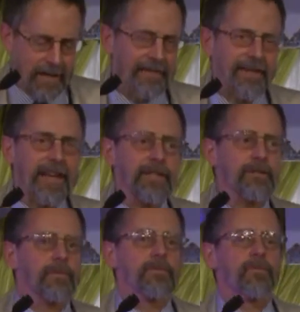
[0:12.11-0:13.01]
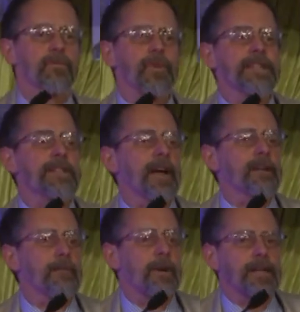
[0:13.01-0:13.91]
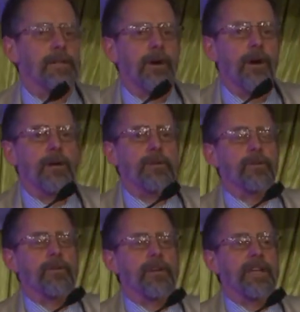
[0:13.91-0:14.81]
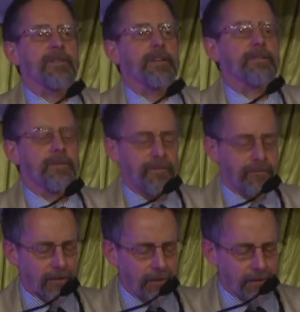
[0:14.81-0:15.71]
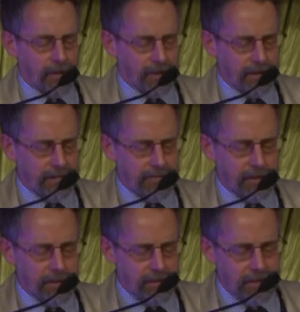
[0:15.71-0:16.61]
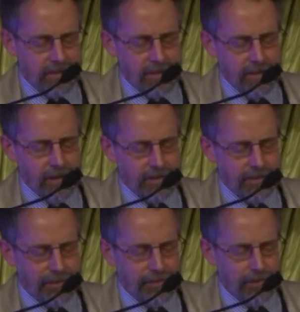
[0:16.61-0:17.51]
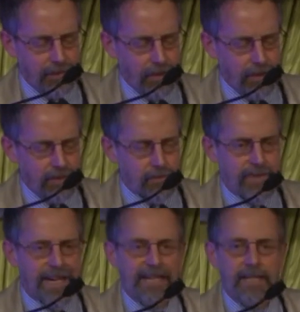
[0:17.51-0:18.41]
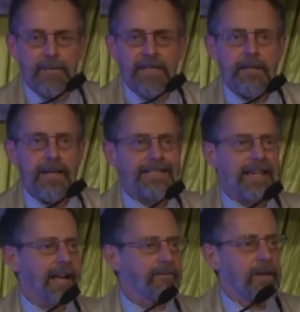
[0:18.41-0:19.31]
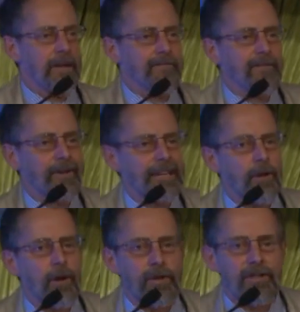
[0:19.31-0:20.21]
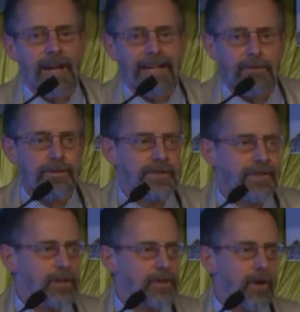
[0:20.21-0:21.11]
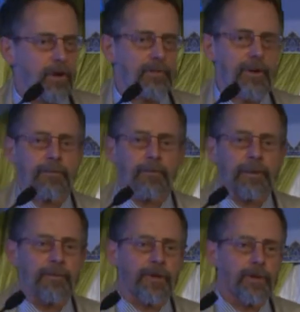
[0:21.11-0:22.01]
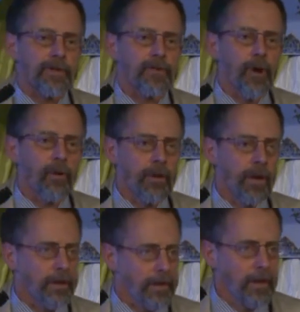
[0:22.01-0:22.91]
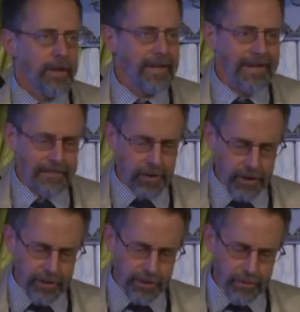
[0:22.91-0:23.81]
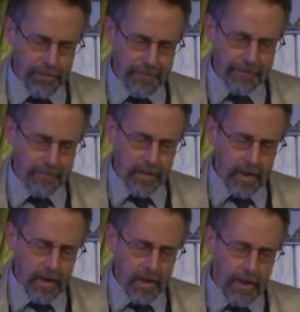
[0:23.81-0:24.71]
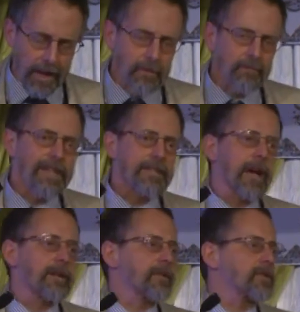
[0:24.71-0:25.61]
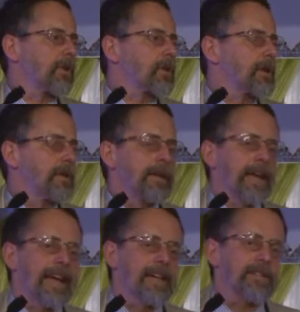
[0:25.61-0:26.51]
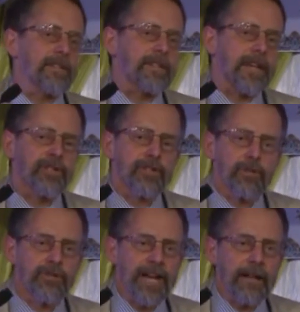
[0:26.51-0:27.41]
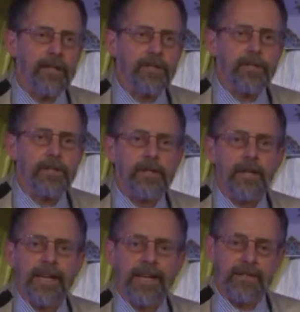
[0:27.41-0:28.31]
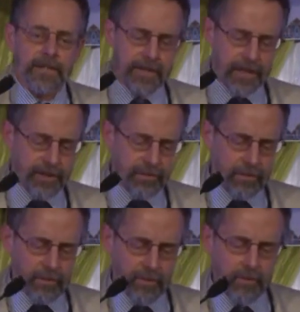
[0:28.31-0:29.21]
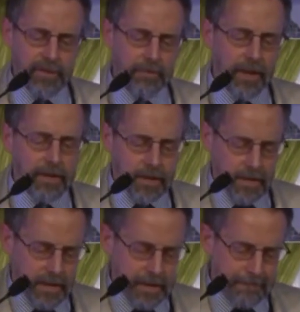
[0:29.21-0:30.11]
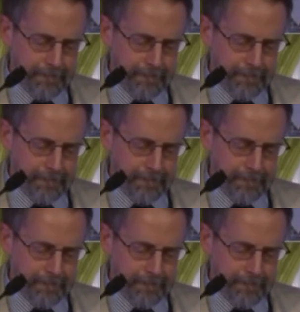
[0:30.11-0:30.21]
If I had to retitle my talk or give a further talk, a further codicil to the talk, and of course academics like to have very long titles to their talks, preferably with the use of a colon, if not two. I would retitle the talk Existential Challenges and Existential Responses.